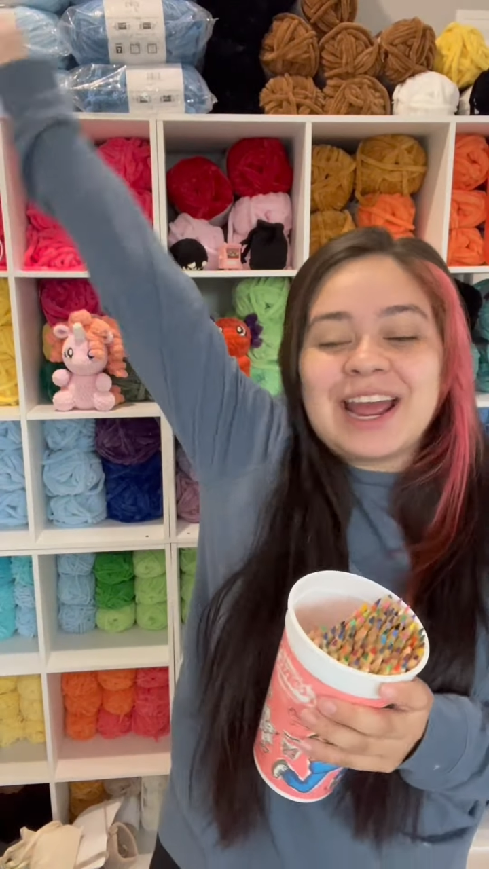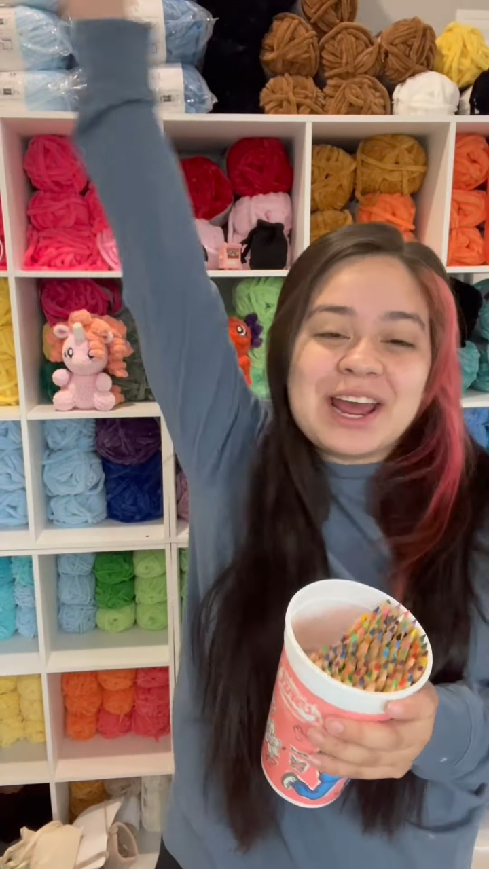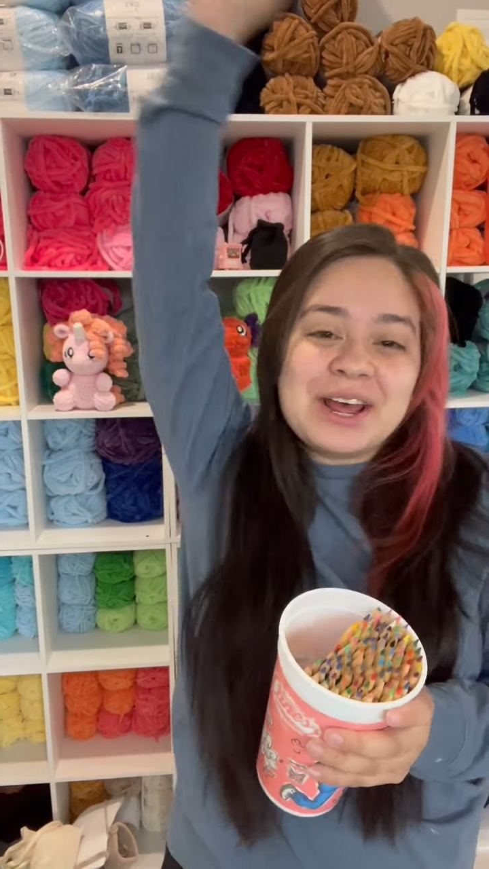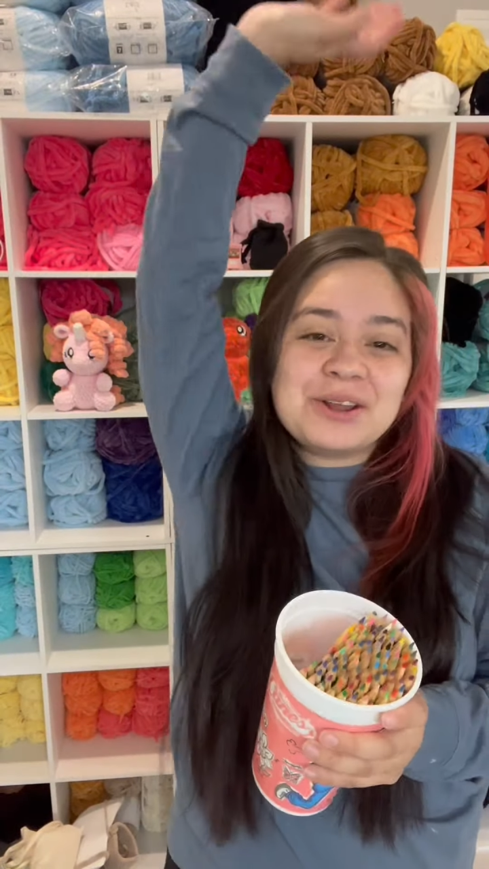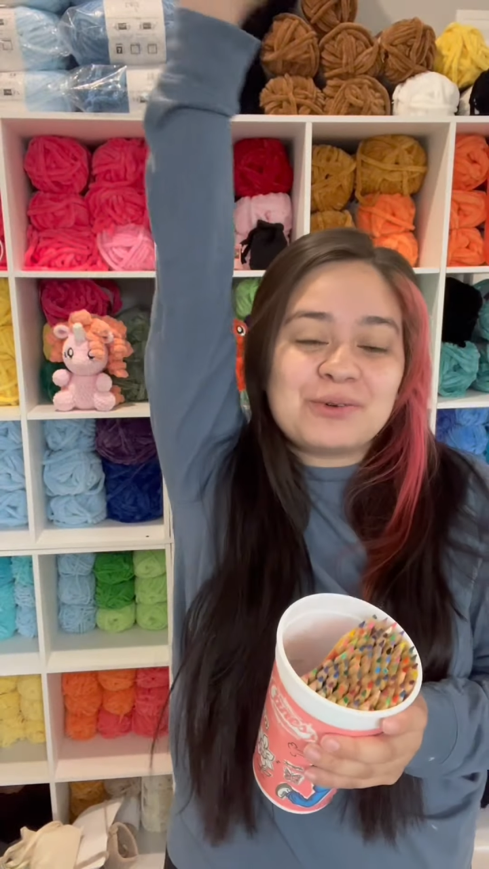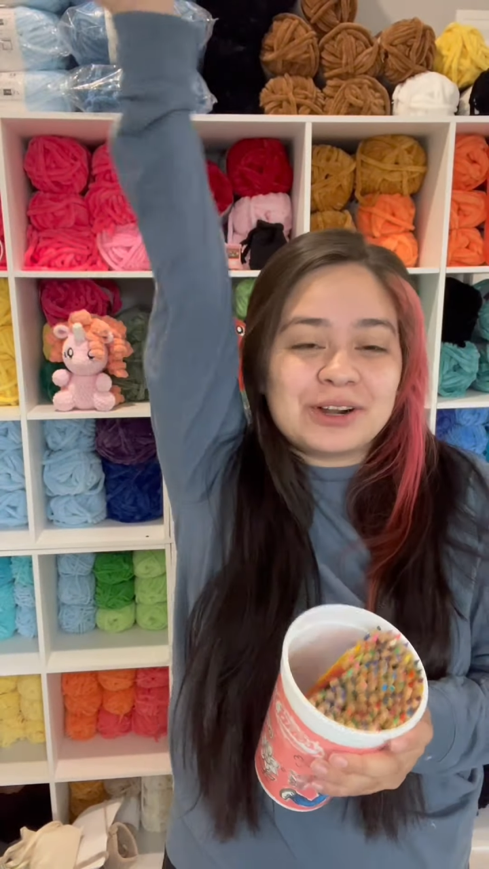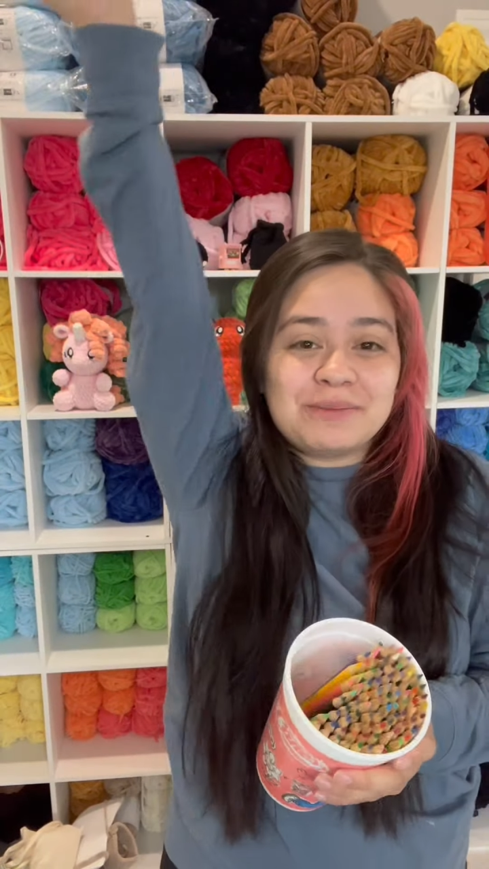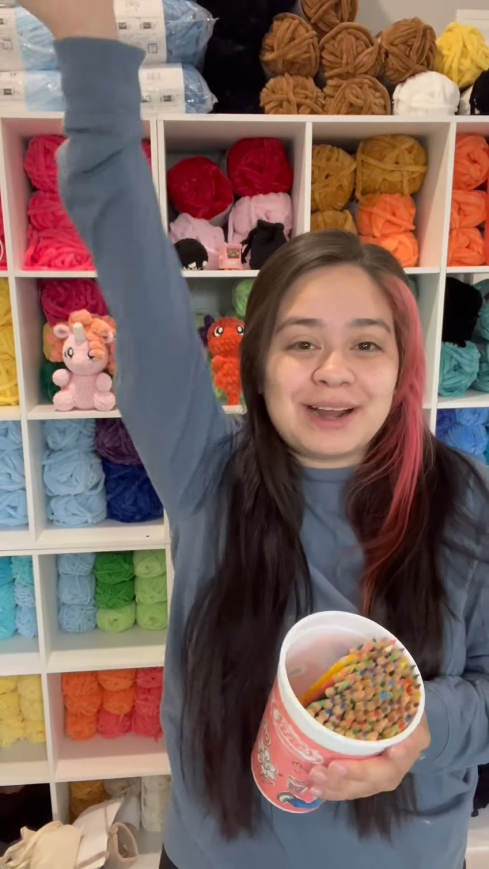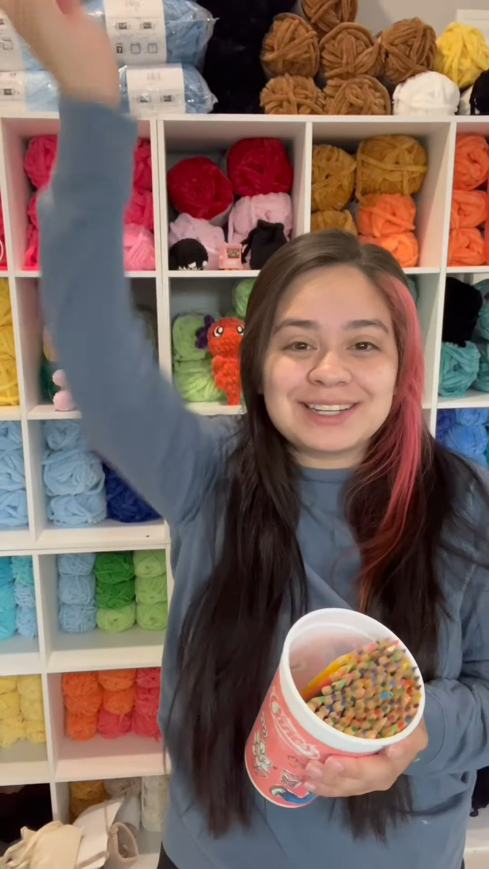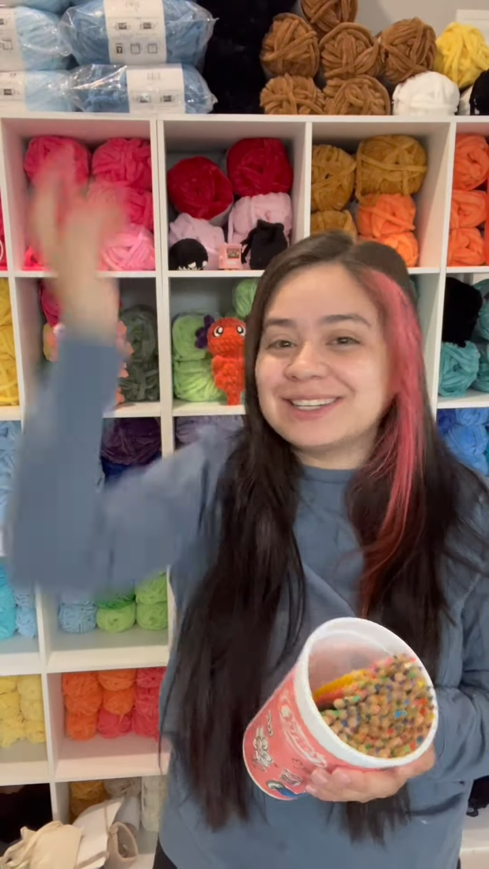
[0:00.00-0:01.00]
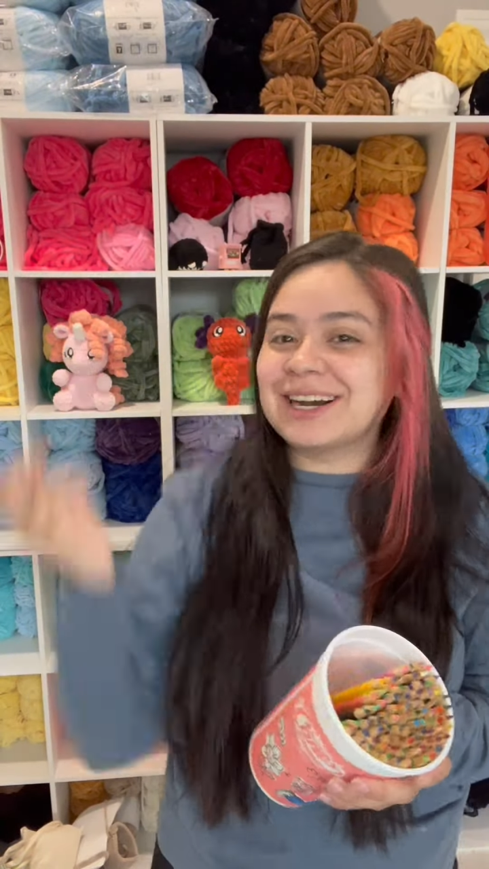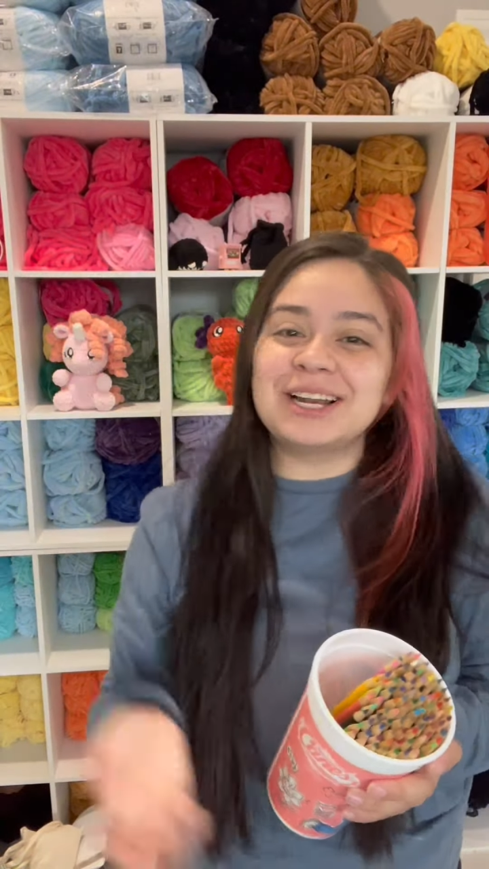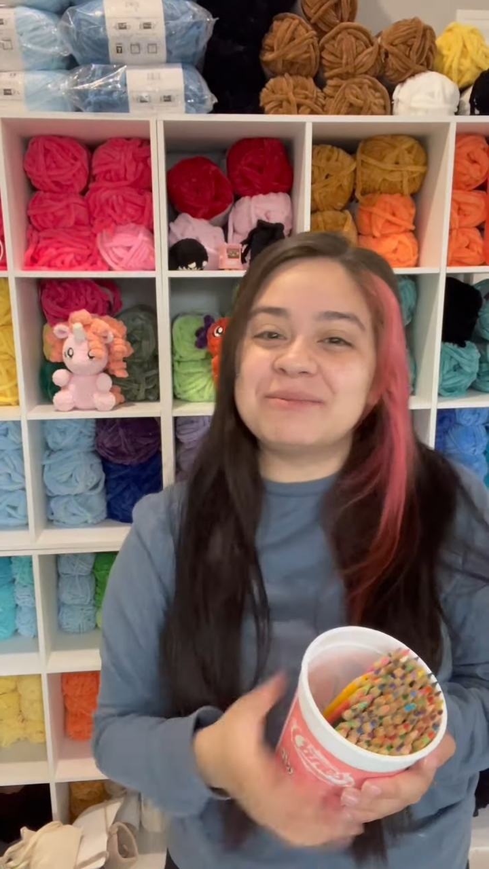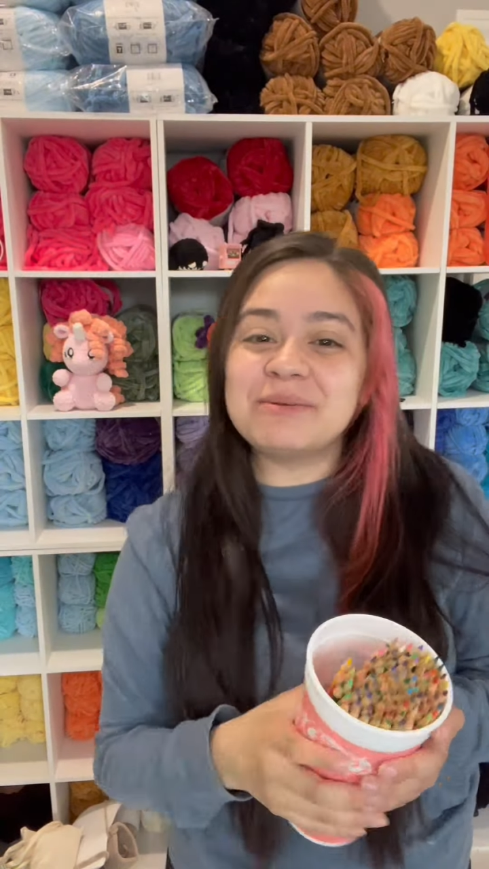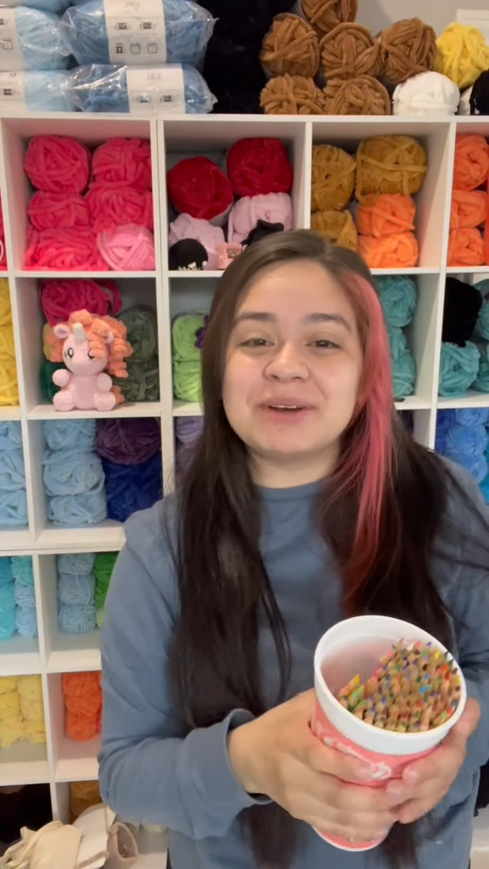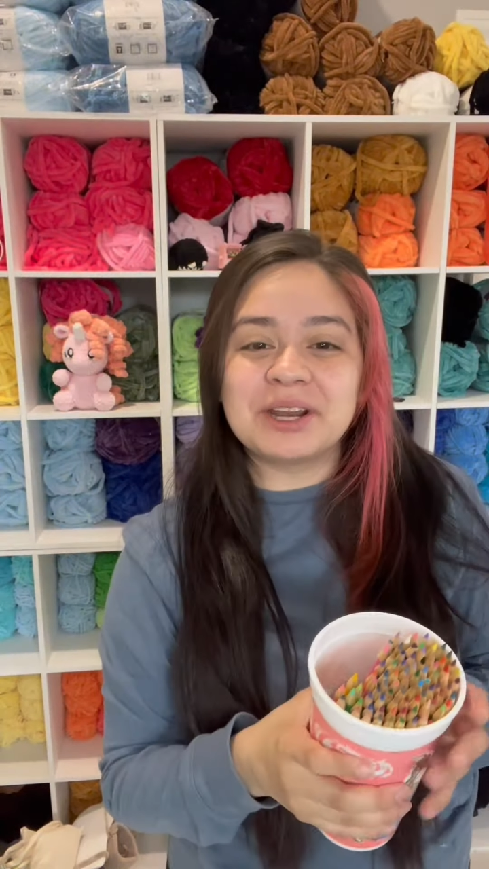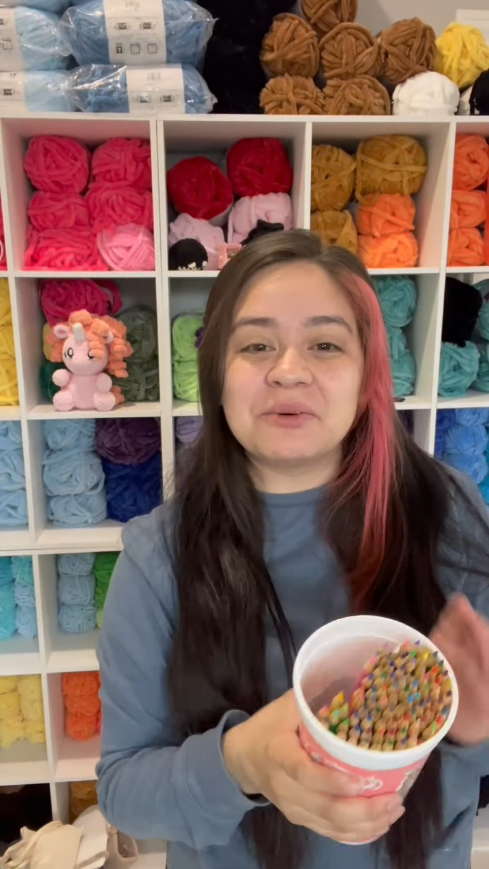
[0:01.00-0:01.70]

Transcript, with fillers: and welcome back to Color Me Monday,